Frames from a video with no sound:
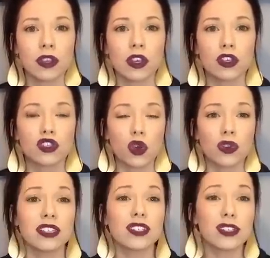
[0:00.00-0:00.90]
so
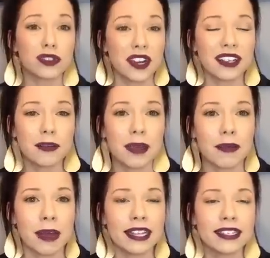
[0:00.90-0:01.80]
does the strength of my
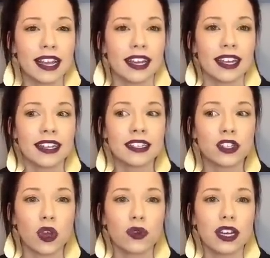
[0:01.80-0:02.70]
mindset and
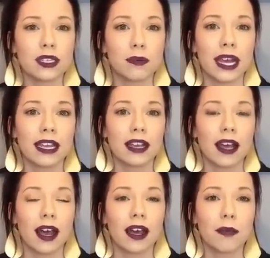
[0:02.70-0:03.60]
so does my
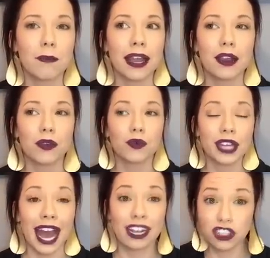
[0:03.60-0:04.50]
my
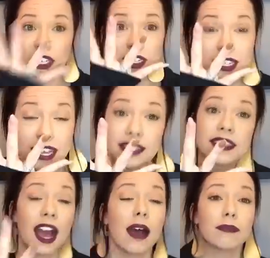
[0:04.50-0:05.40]
reaction to say
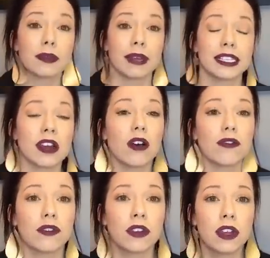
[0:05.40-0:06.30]
stop to myself.
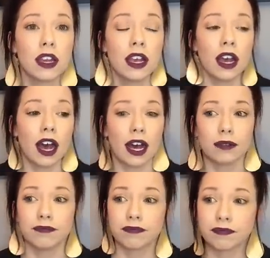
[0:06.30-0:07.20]

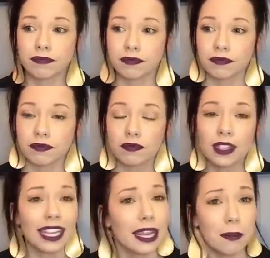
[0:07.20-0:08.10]
Um,
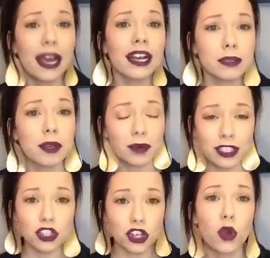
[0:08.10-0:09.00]
and my husband wants
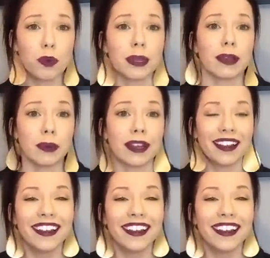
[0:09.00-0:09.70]
to choke me when